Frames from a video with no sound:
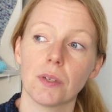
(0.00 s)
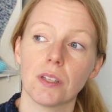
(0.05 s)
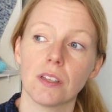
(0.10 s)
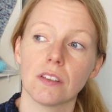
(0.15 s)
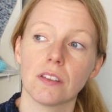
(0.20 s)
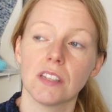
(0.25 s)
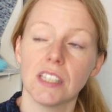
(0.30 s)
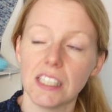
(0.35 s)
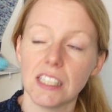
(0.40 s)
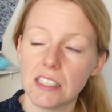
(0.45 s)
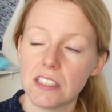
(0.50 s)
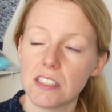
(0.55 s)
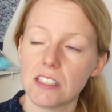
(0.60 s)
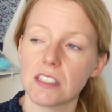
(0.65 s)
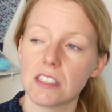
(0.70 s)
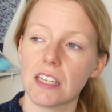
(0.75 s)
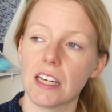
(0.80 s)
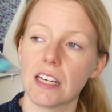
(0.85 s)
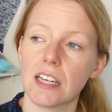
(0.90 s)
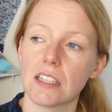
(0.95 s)

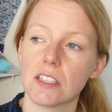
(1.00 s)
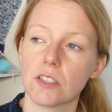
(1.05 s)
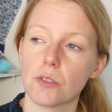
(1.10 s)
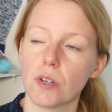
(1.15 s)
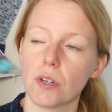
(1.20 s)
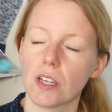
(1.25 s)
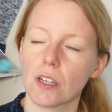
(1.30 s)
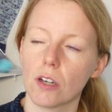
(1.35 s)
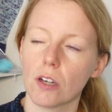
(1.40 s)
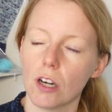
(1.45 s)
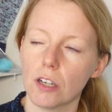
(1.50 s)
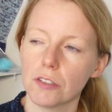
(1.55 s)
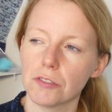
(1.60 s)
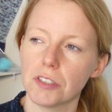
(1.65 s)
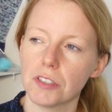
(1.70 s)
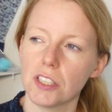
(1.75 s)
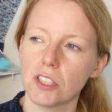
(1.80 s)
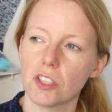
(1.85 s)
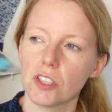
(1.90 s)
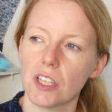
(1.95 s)
knit and drink
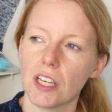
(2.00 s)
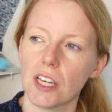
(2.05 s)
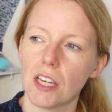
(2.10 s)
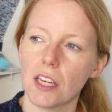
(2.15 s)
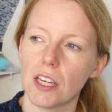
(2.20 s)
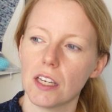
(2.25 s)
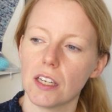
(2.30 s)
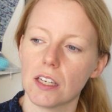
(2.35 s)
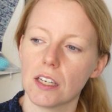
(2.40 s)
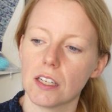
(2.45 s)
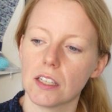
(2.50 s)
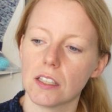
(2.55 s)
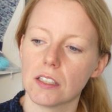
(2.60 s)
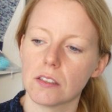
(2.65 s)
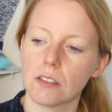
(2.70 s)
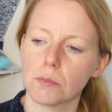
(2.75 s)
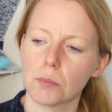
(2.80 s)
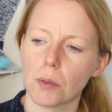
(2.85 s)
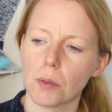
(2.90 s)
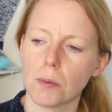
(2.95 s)
coffee today,
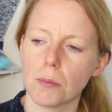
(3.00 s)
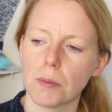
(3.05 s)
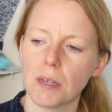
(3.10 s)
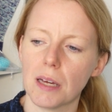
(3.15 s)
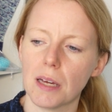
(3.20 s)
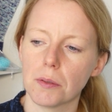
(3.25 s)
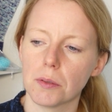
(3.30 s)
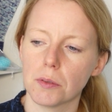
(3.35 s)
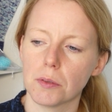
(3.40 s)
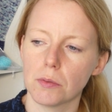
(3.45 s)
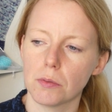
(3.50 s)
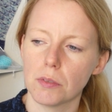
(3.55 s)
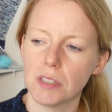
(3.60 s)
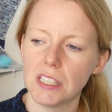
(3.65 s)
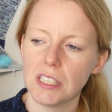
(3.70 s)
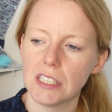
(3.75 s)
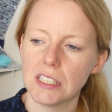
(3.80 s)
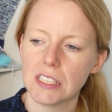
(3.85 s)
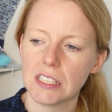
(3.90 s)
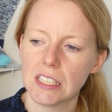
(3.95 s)
and probably I will
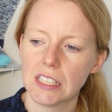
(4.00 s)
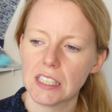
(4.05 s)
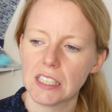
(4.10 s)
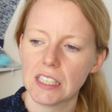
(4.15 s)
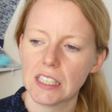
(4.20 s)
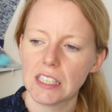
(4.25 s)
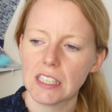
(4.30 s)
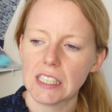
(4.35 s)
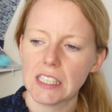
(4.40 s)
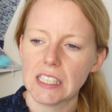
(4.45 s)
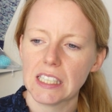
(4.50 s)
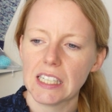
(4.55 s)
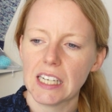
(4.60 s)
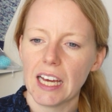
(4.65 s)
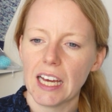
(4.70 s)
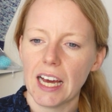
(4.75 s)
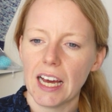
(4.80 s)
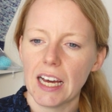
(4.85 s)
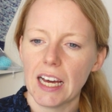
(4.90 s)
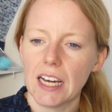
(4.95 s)
read.
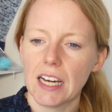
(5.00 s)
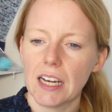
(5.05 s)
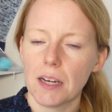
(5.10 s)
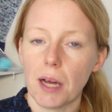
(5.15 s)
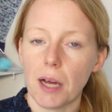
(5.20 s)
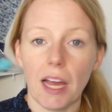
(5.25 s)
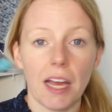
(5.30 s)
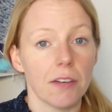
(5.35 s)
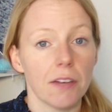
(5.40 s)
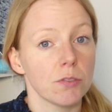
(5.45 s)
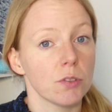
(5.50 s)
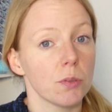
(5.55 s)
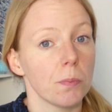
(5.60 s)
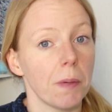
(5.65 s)
I have to